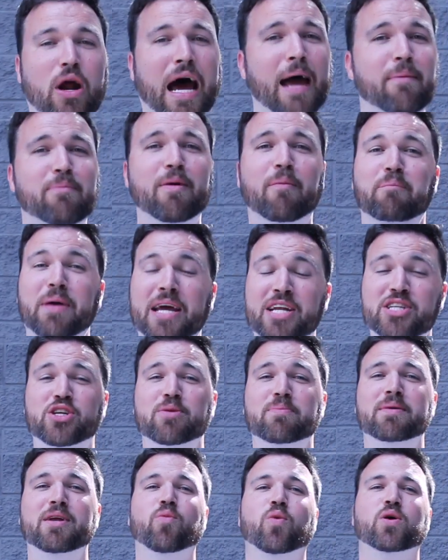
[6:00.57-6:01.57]
tribe of
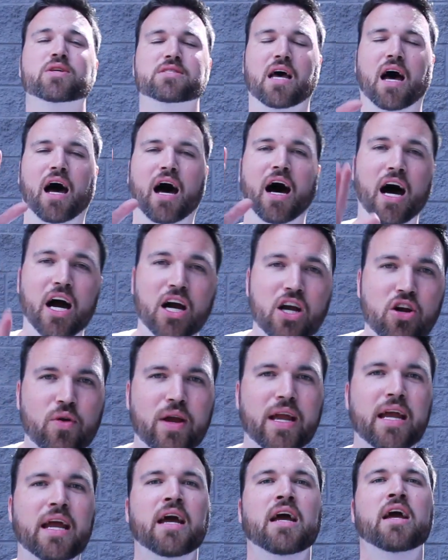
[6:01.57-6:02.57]
Benjamin was
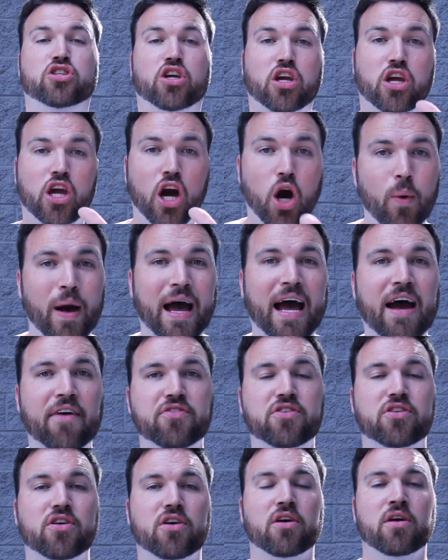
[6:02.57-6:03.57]
hungry to go
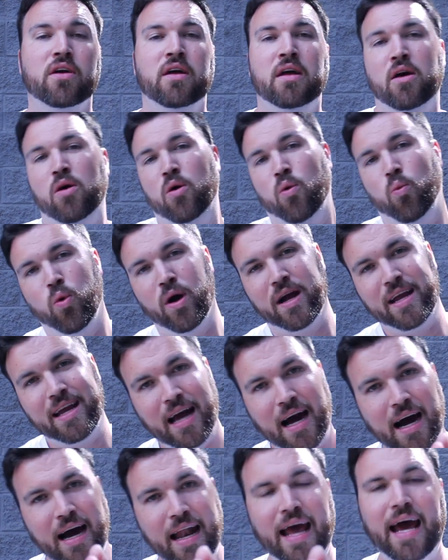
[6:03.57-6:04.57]
after what
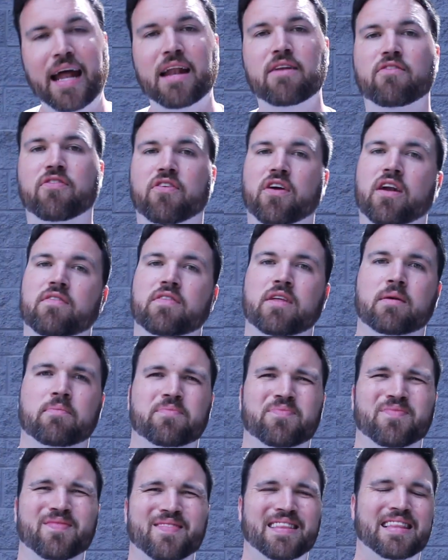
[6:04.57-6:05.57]
God had in front of
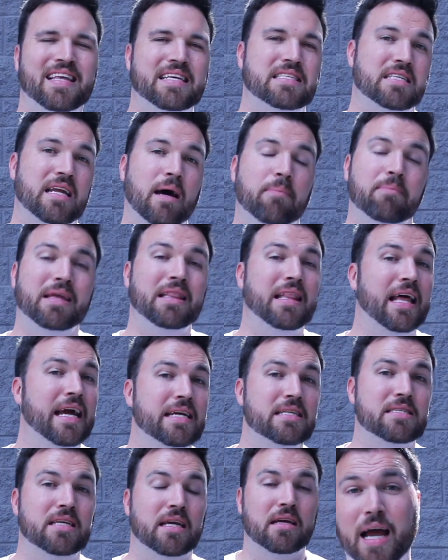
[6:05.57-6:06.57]
them. Let's not be
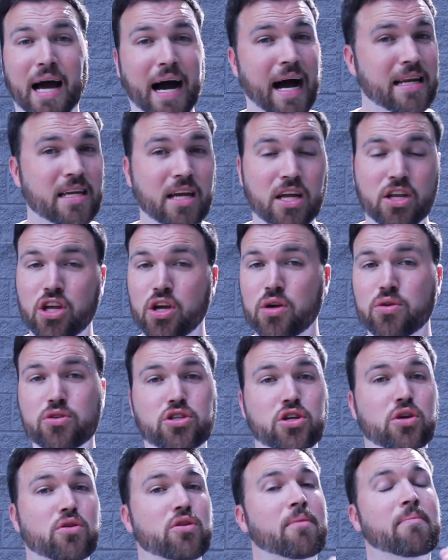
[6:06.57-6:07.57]
lazy. God can
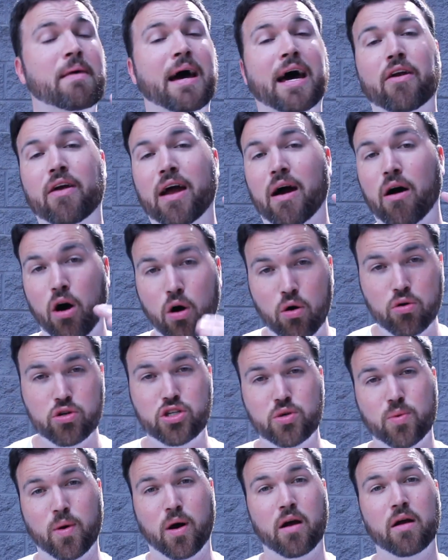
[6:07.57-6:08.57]
use you no matter how
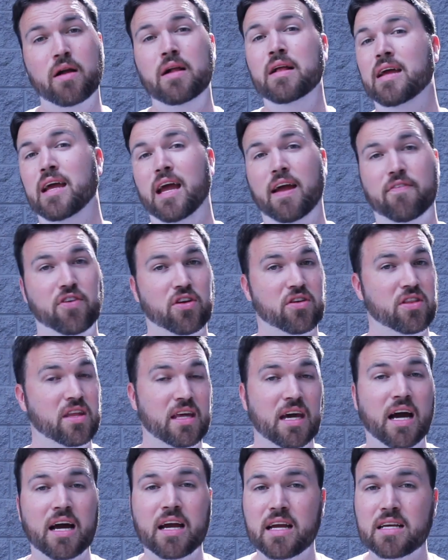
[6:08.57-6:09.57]
old you are, if you're the
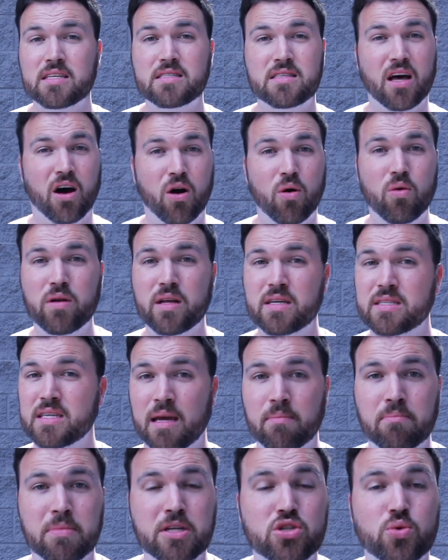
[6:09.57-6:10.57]
youngest, the oldest,
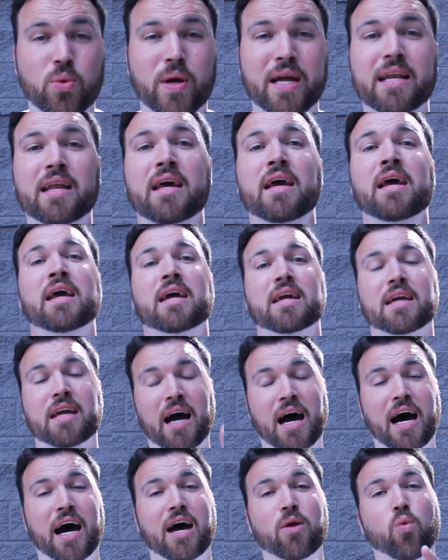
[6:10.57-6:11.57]
in between.
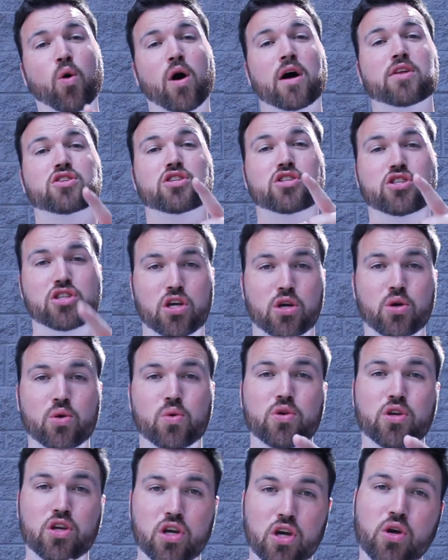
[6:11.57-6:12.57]
God wants
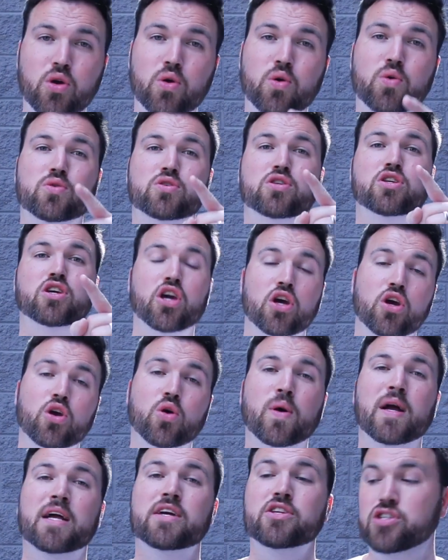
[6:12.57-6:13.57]
to use
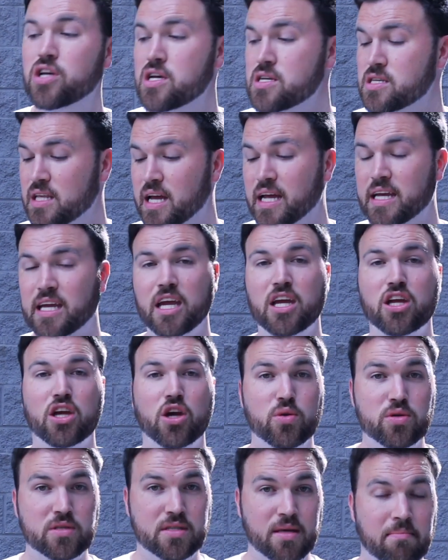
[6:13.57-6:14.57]
you just like He
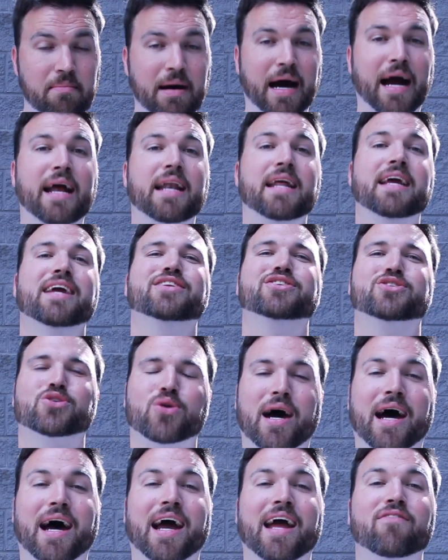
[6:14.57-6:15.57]
used the mighty
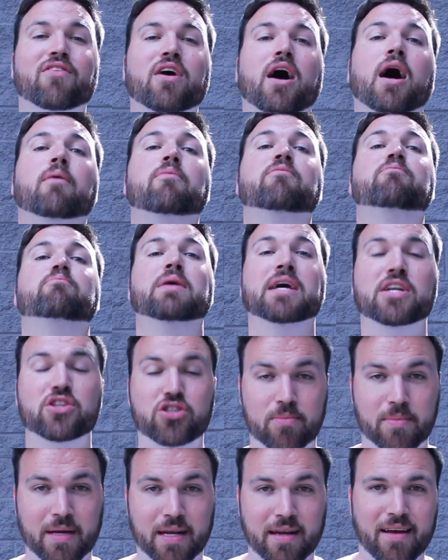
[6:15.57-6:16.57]
tribe of
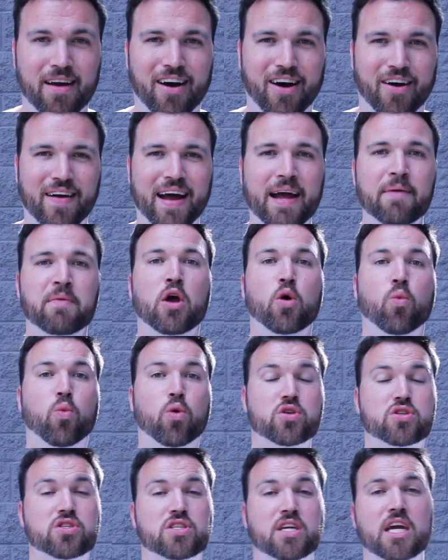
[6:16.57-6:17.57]
Benjamin. All right?
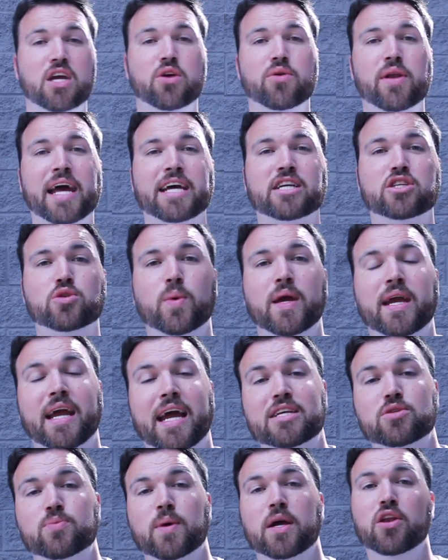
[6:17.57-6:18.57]
We'll see you next week
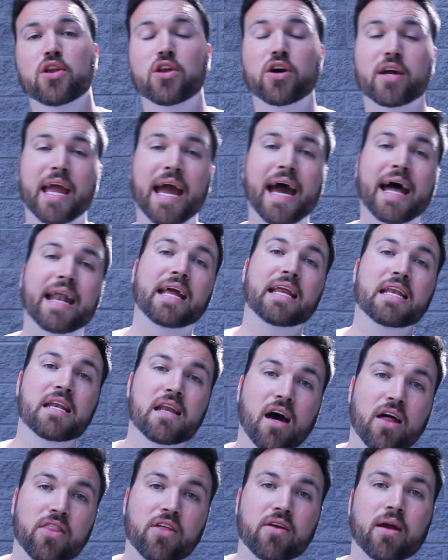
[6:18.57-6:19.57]
as we look at
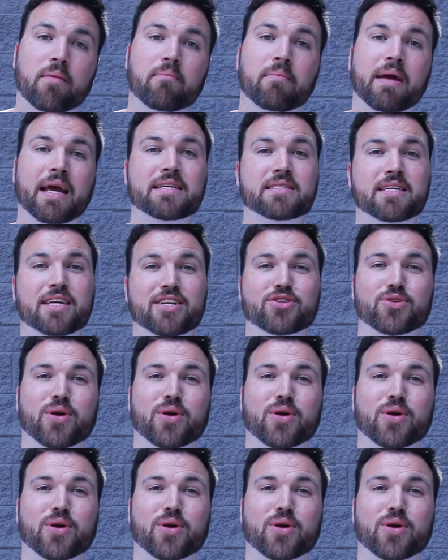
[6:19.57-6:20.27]
another amazing